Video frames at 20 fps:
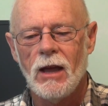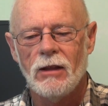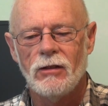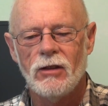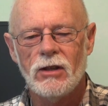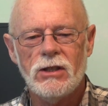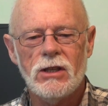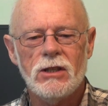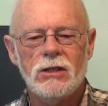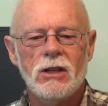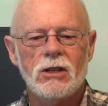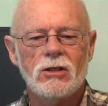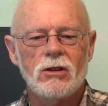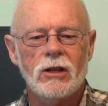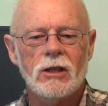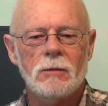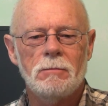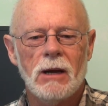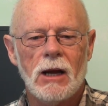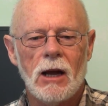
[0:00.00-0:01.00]
This is
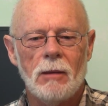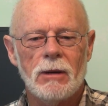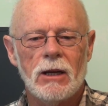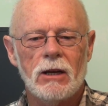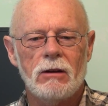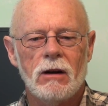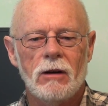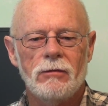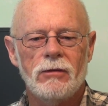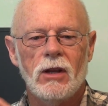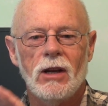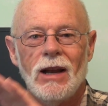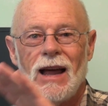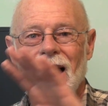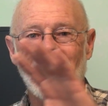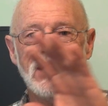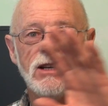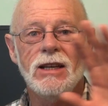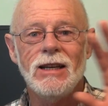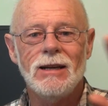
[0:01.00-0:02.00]
designed to pick up aircraft that
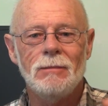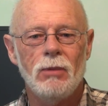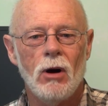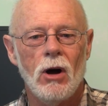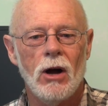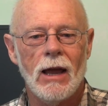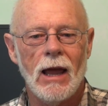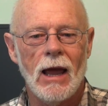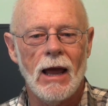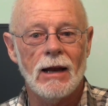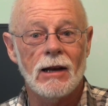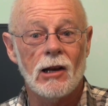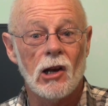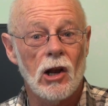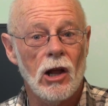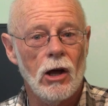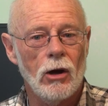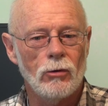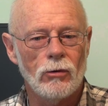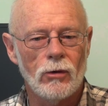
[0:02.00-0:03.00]
are nearby and
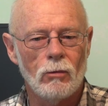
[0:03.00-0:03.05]
low,